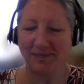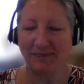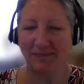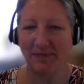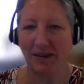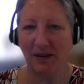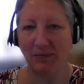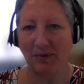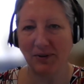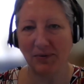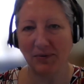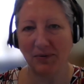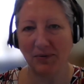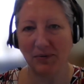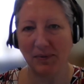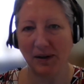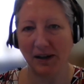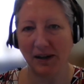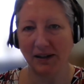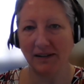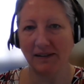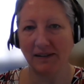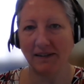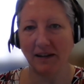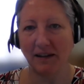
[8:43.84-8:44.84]
maybe would
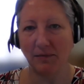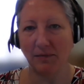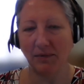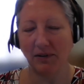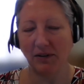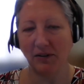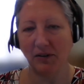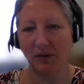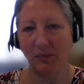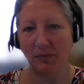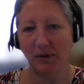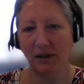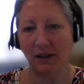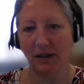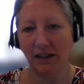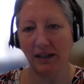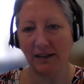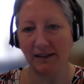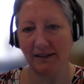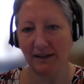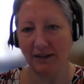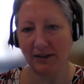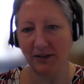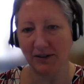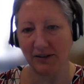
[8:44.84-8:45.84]
make it seem a little bit
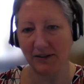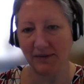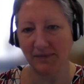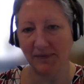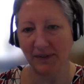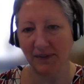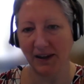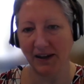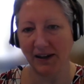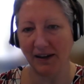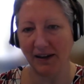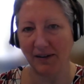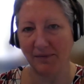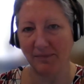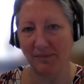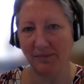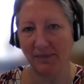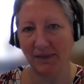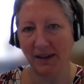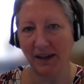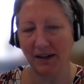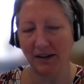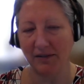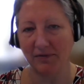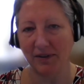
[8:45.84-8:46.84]
easier.
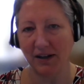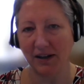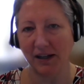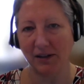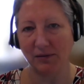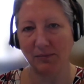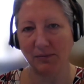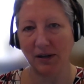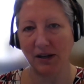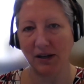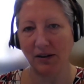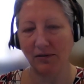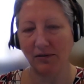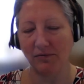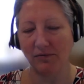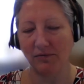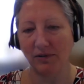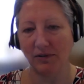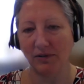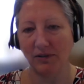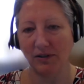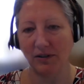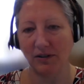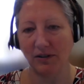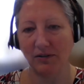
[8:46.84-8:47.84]
And if I can be
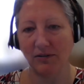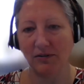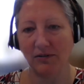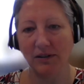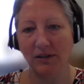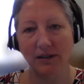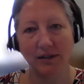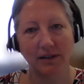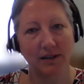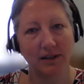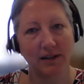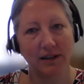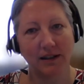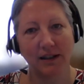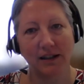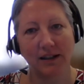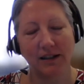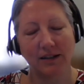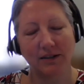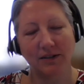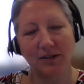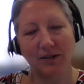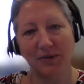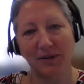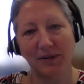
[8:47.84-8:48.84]
helpful to you,
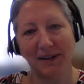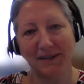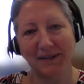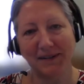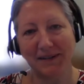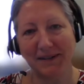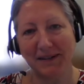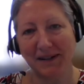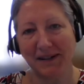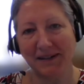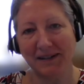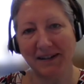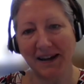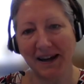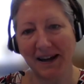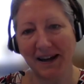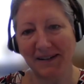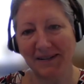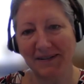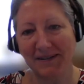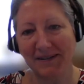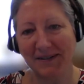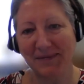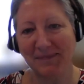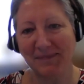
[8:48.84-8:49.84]
don't hesitate to
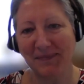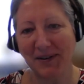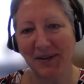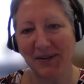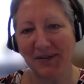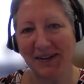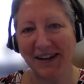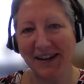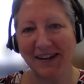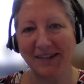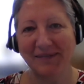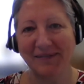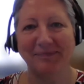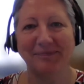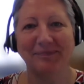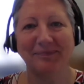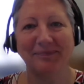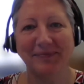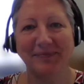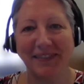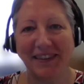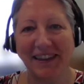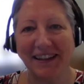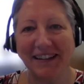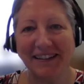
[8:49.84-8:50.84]
ask. Okay,
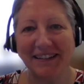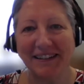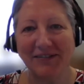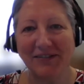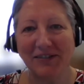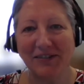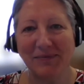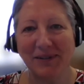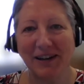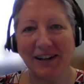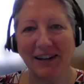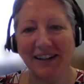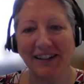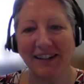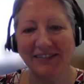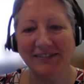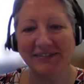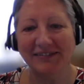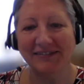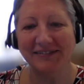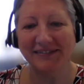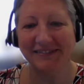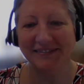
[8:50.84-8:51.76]
thanks everybody.